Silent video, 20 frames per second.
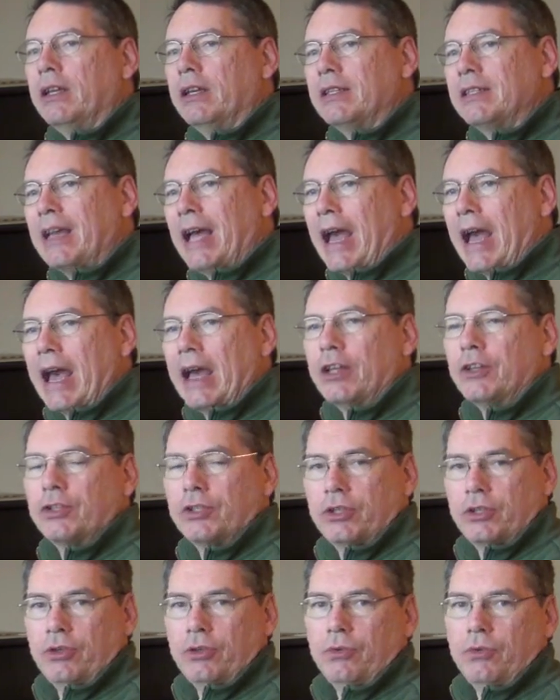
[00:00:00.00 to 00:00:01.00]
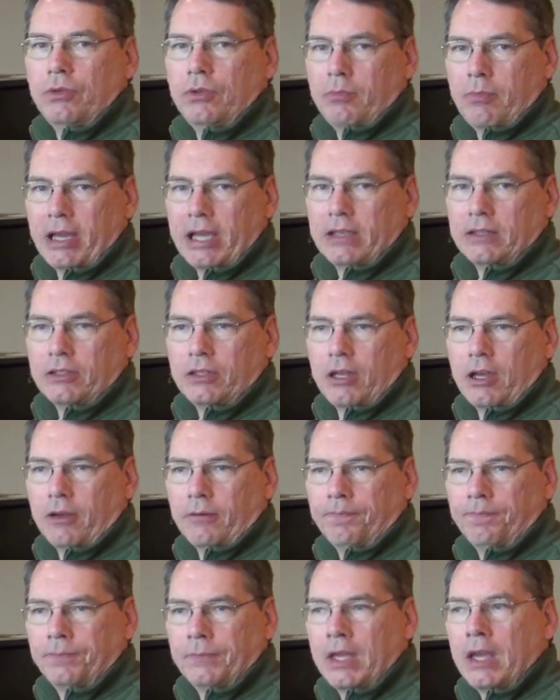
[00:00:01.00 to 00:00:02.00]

attached to the bass note.